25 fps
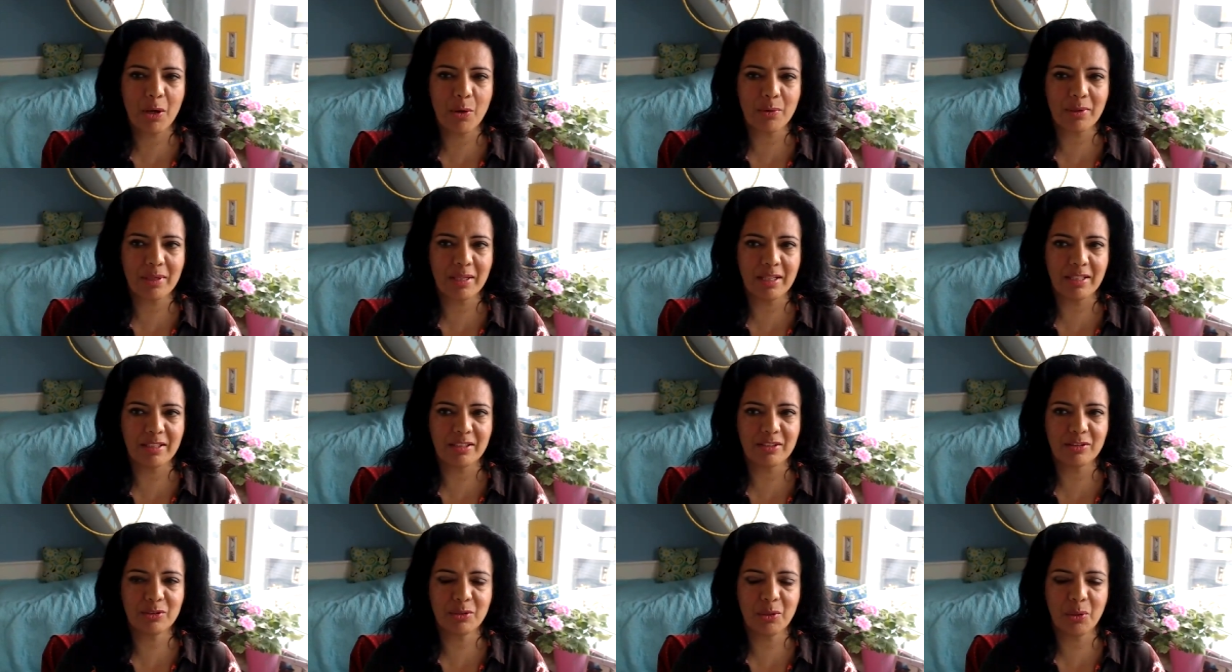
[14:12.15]

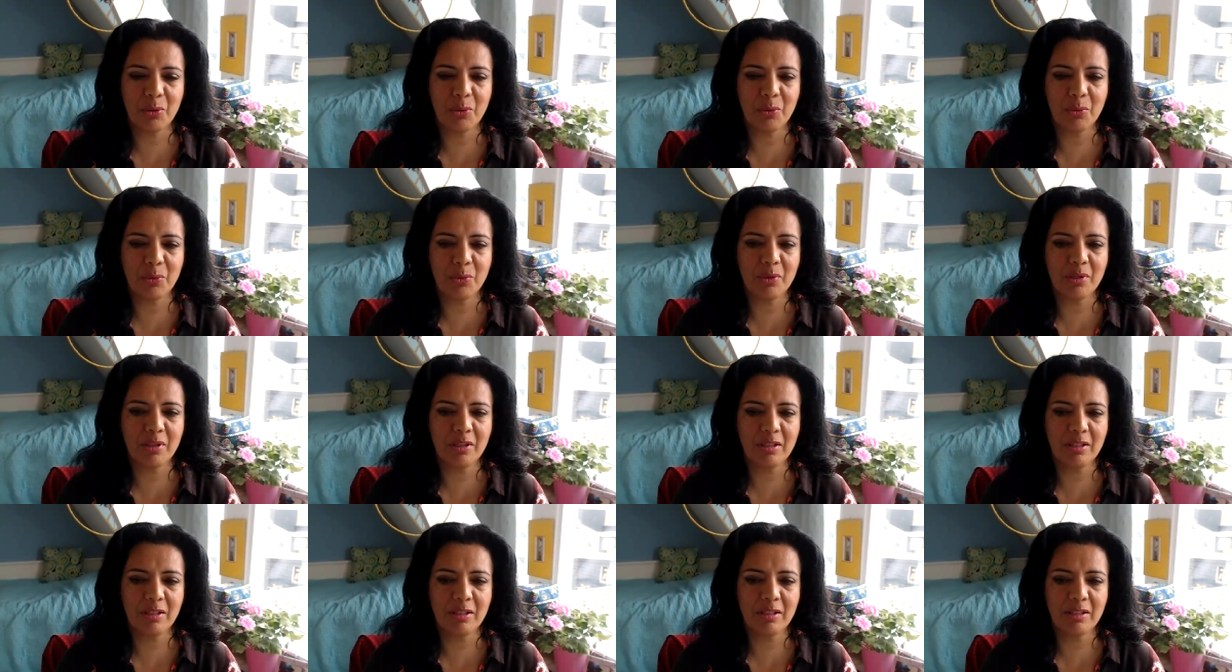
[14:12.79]
Okay,
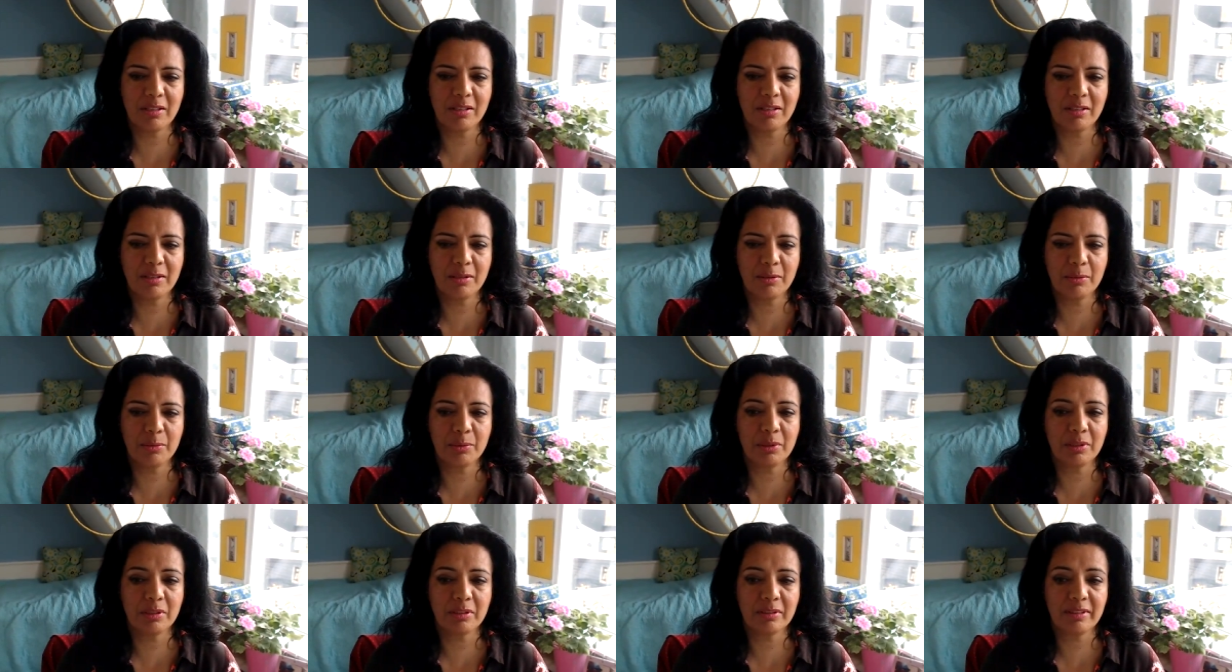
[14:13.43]
so
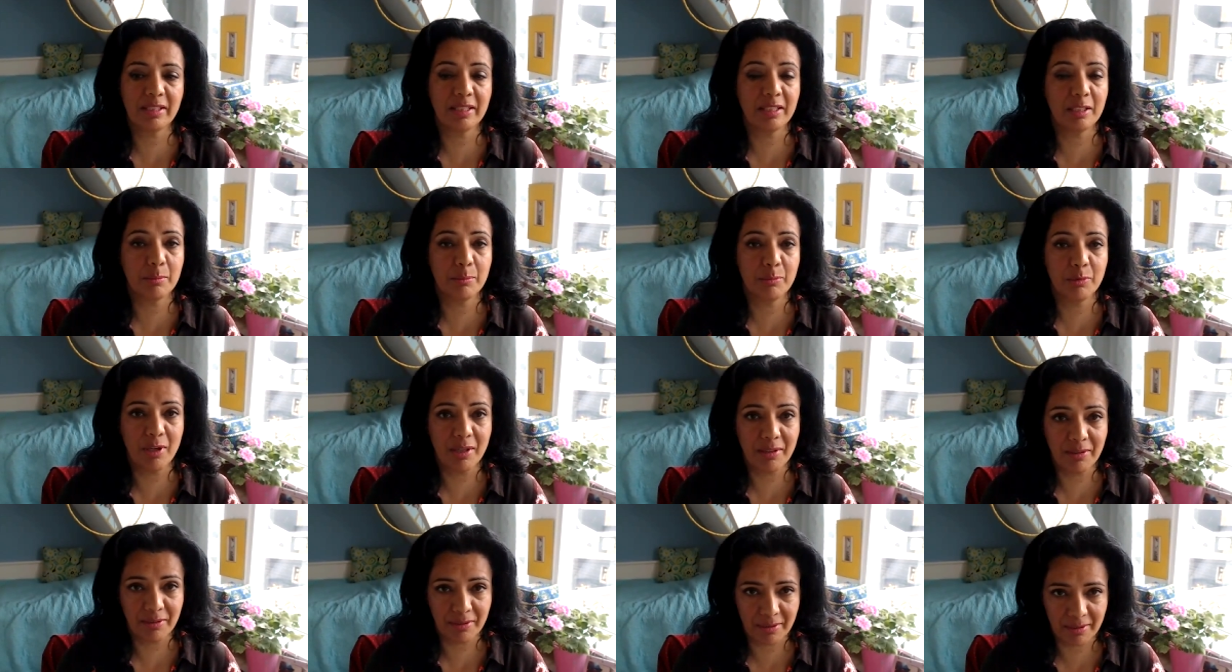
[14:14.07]
uh, we'll take a
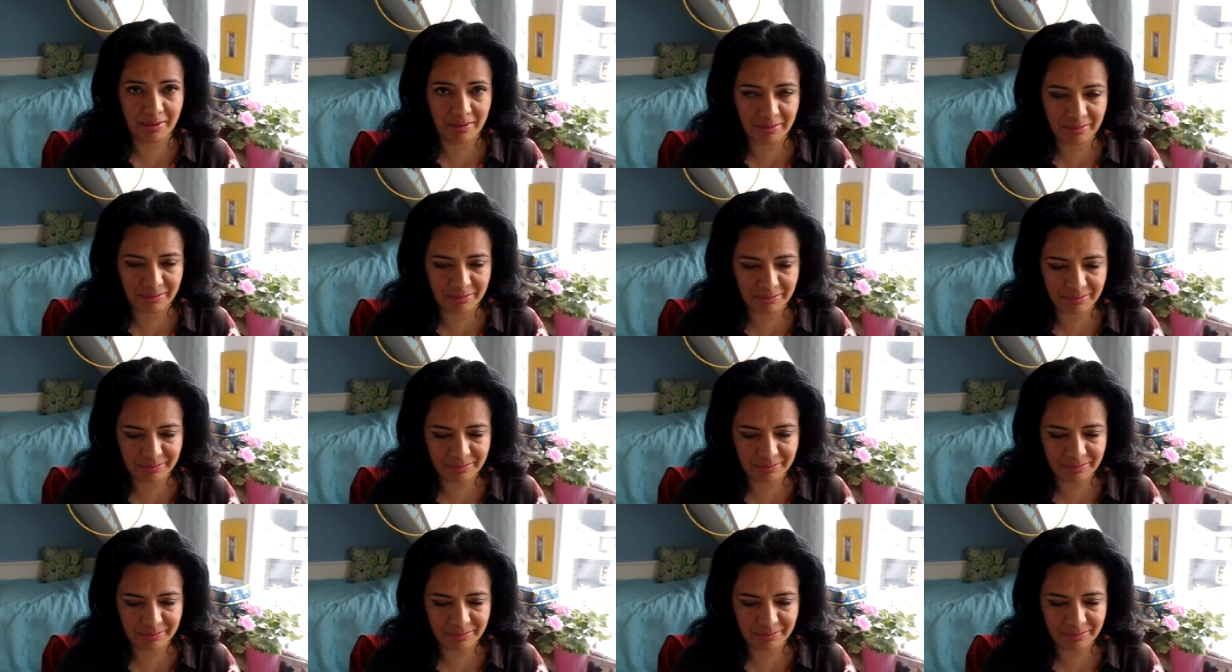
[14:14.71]
breath.